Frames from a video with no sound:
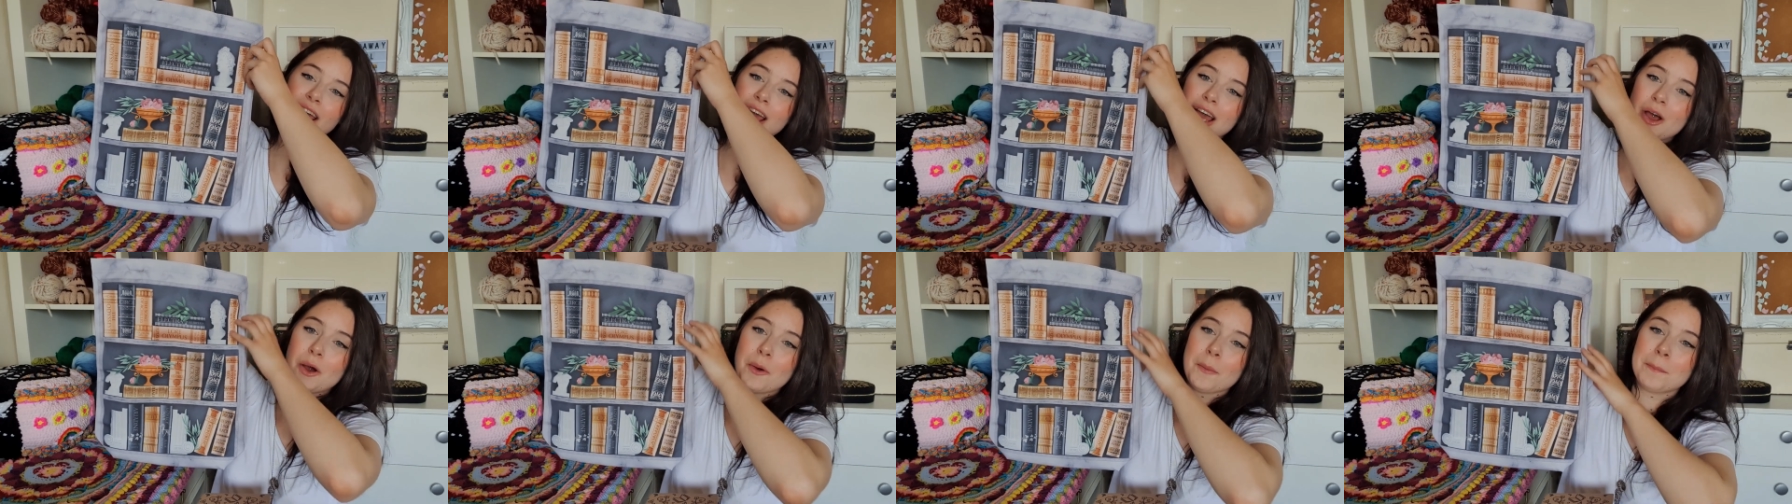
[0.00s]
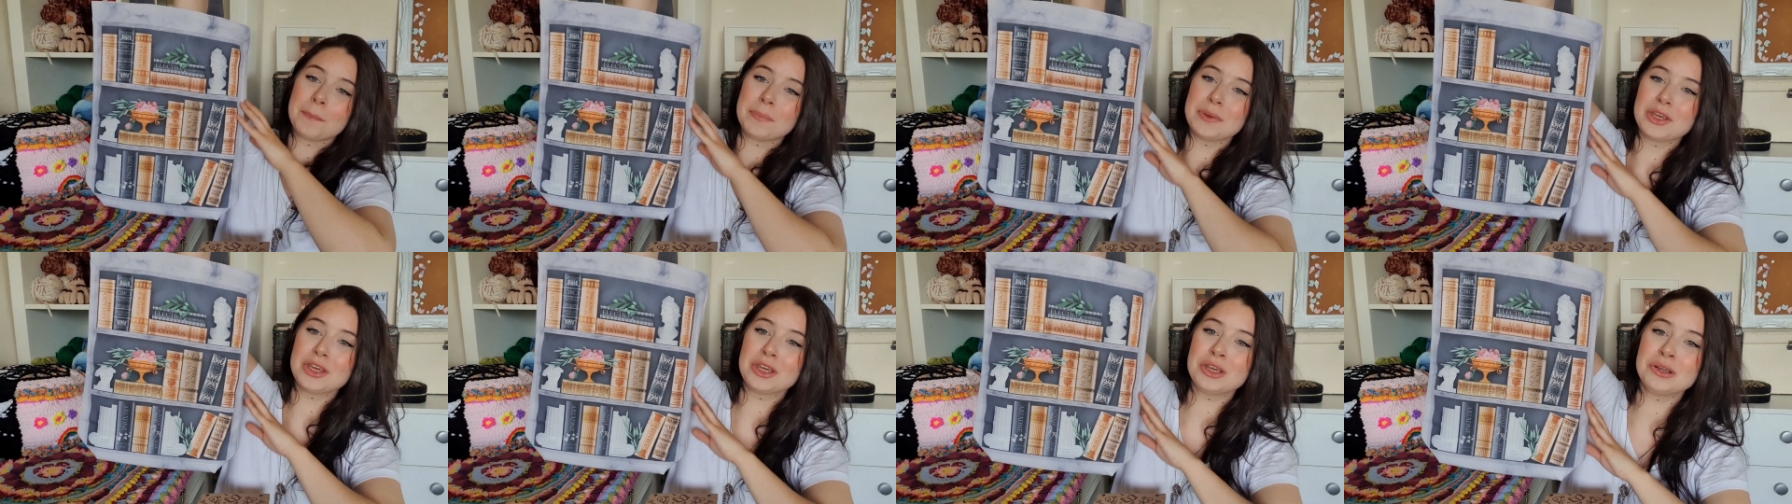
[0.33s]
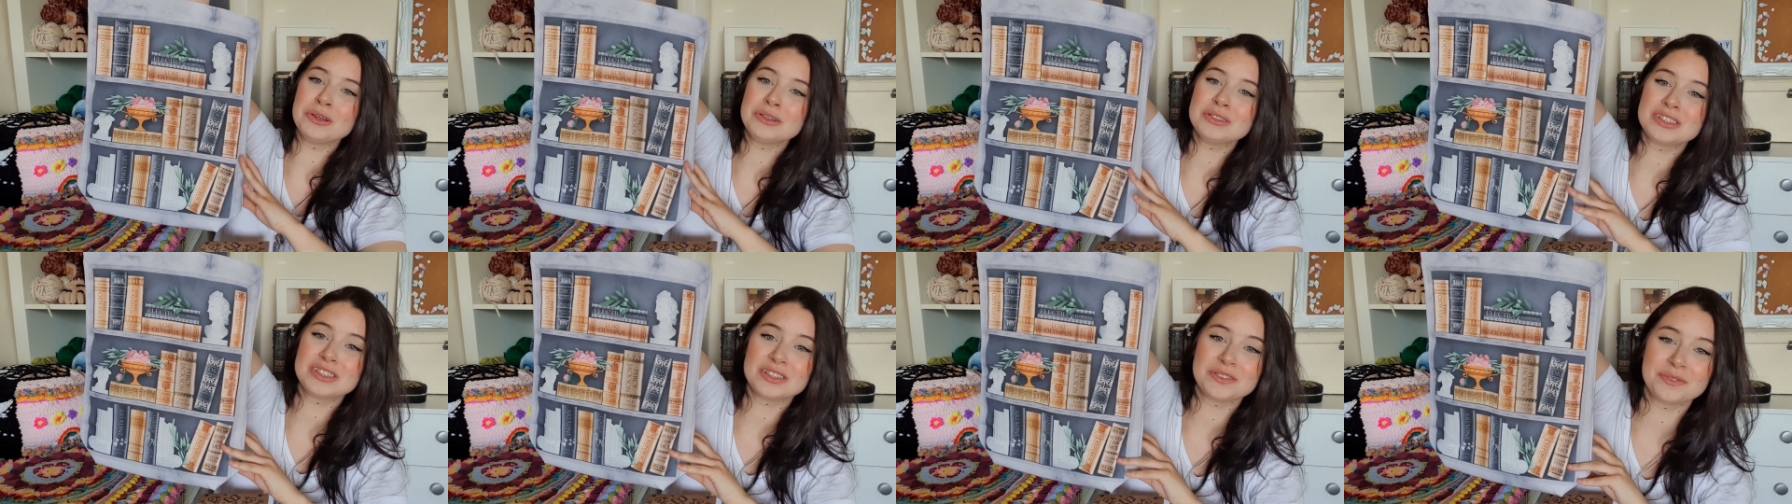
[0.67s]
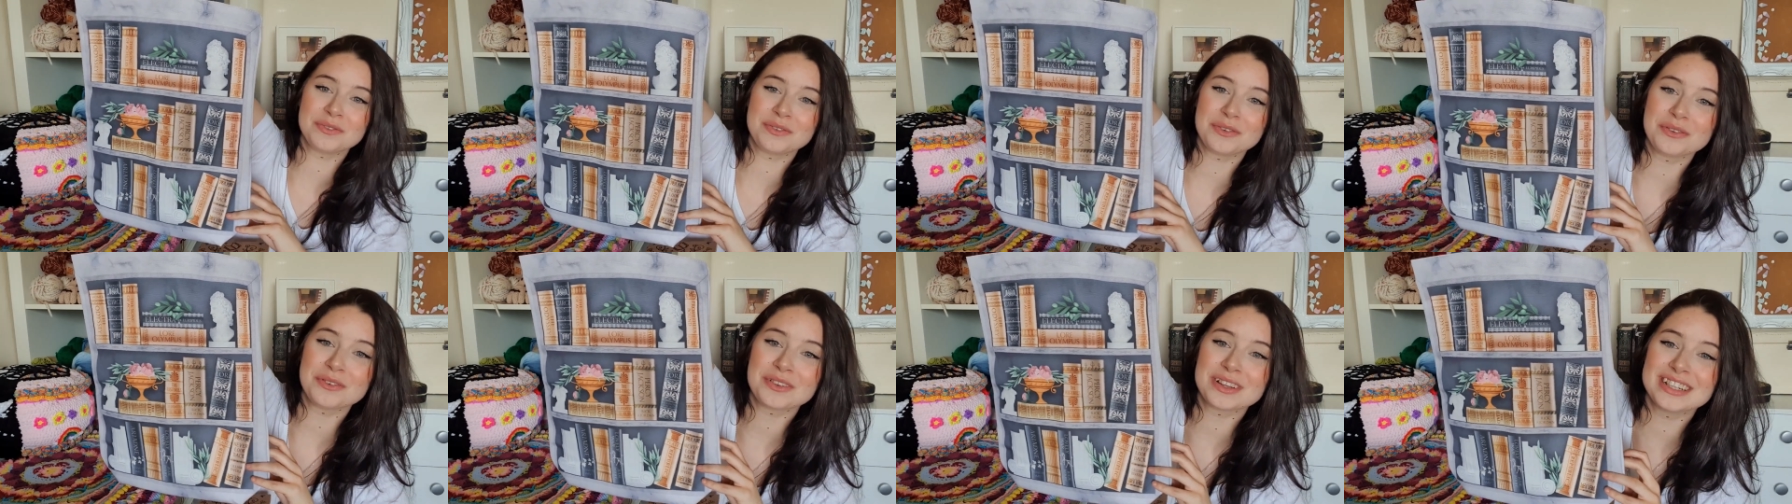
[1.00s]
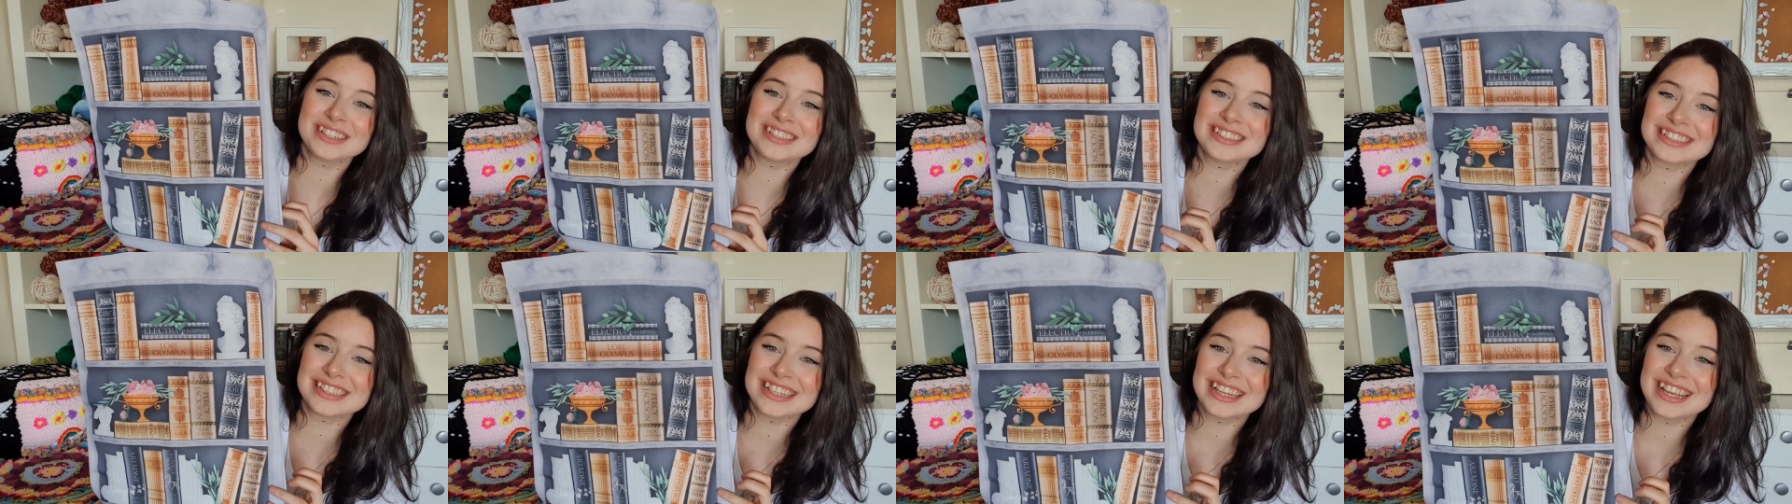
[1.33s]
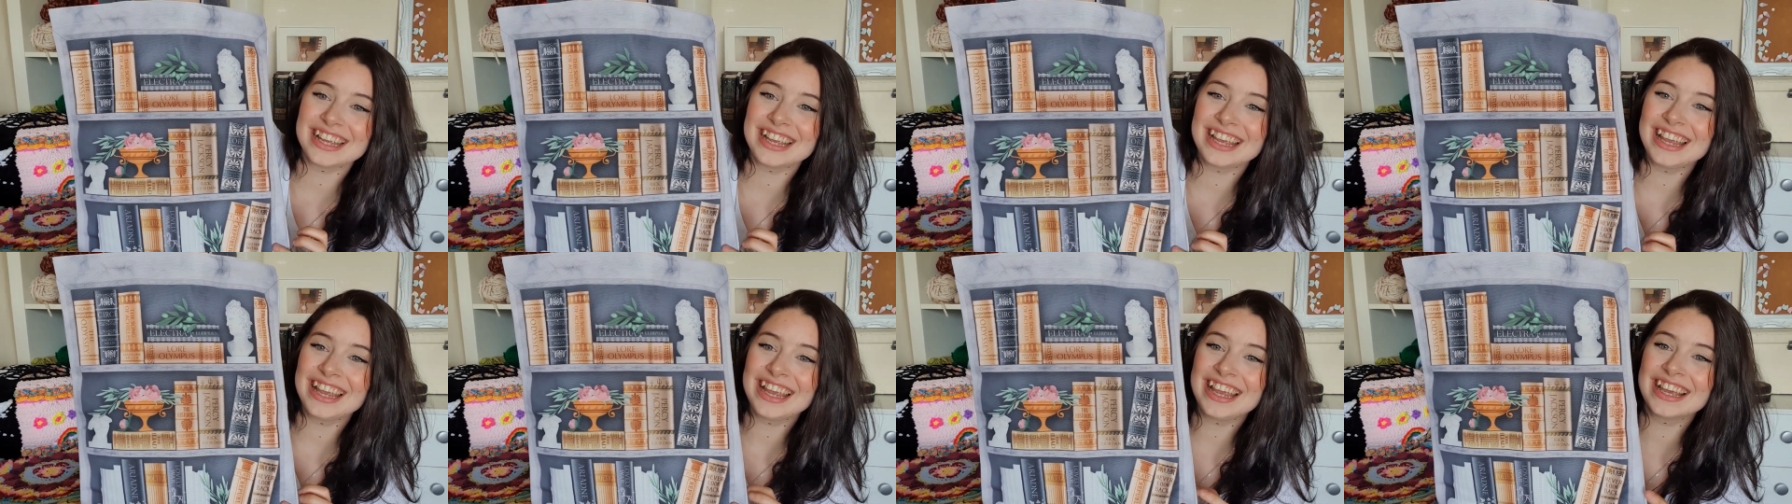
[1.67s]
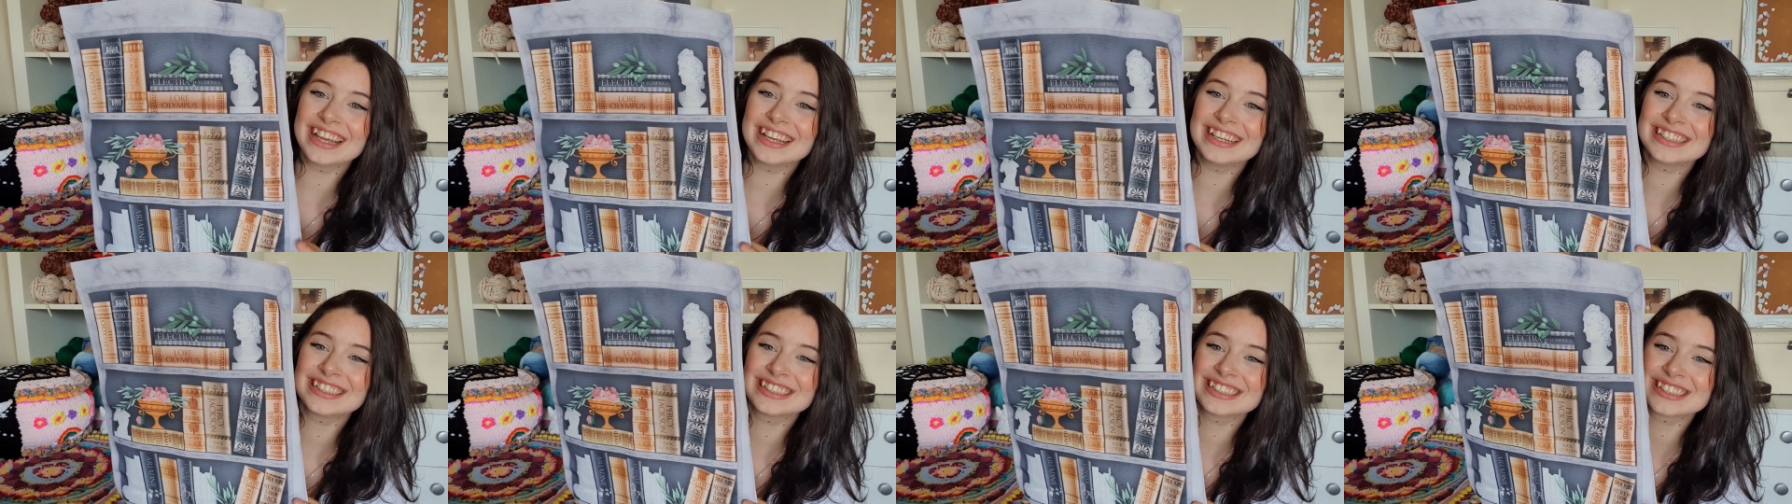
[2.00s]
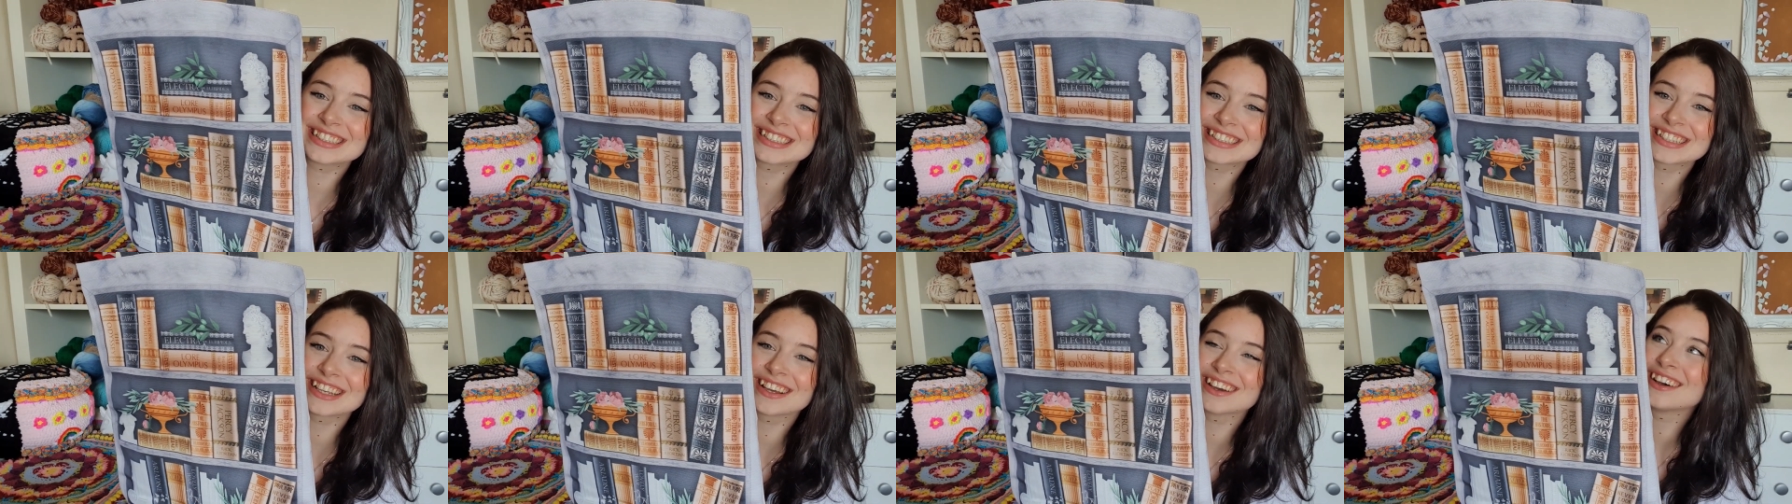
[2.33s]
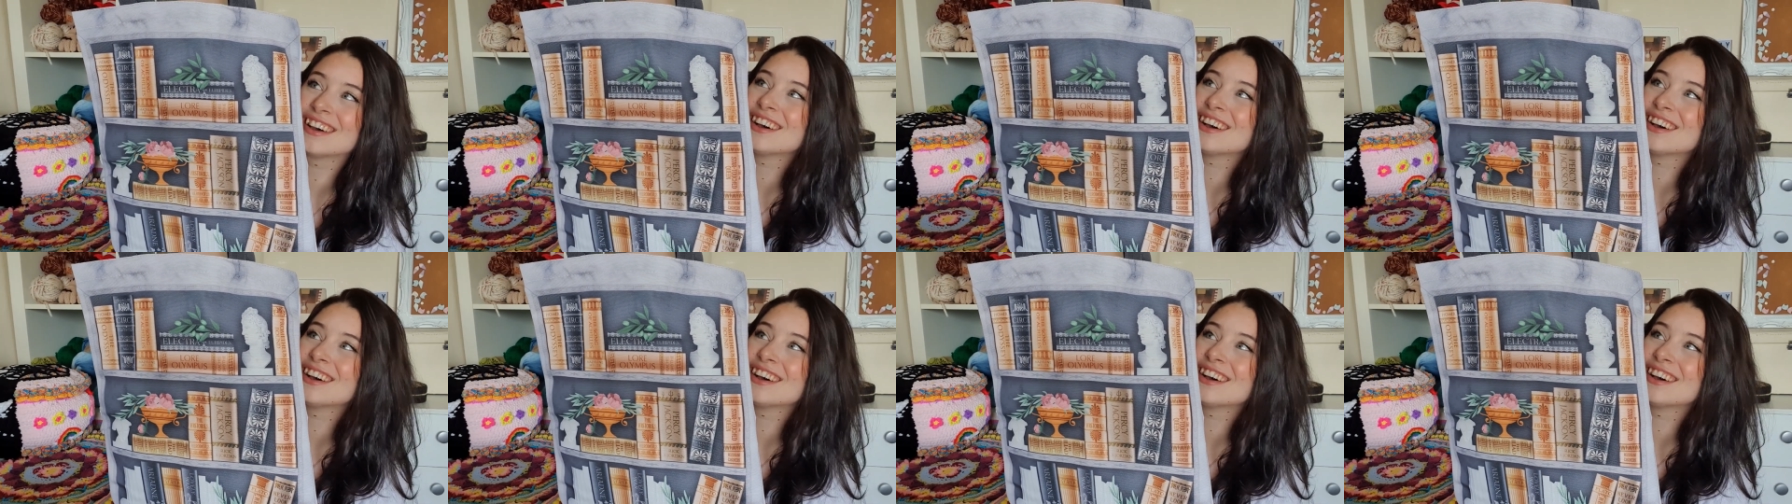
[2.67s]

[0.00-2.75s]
at how beautiful this is.